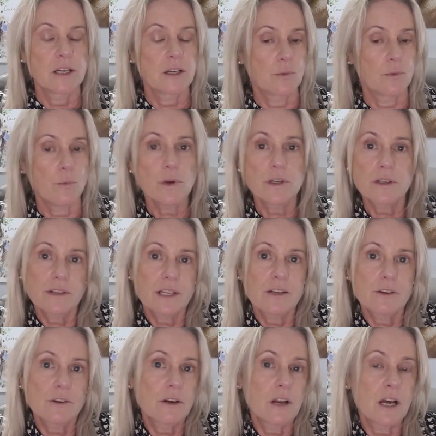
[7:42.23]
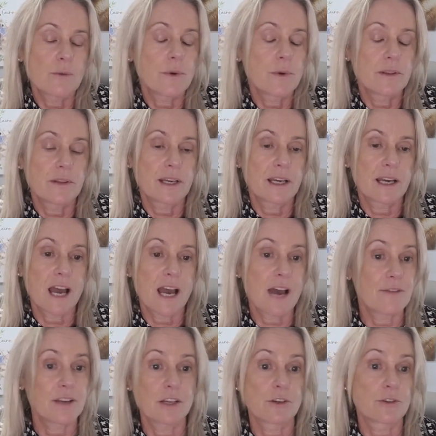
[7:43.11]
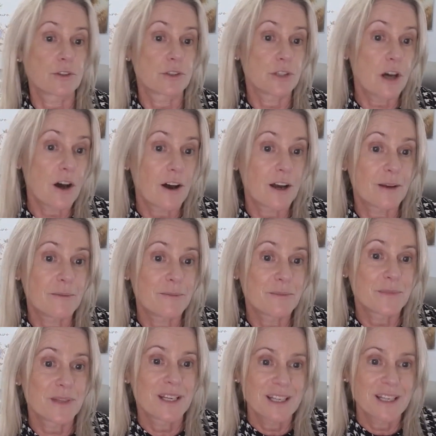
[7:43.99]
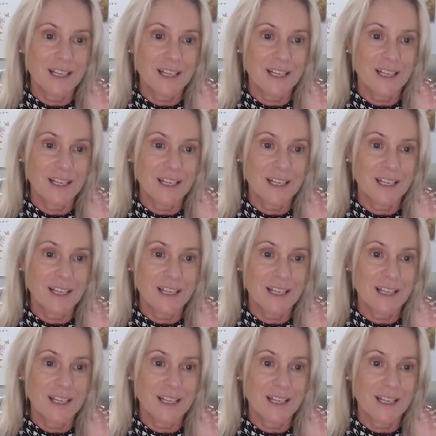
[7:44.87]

what do they look like when they're having a good time,